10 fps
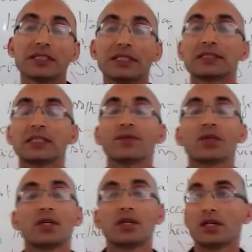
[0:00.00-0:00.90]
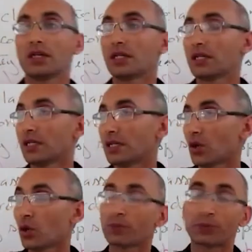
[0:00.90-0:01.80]
is
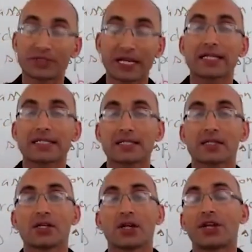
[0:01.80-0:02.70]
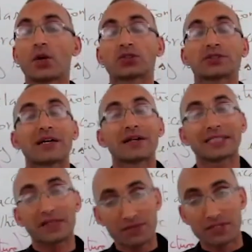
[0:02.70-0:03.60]
or represents those
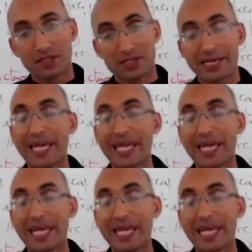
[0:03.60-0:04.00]
narratives,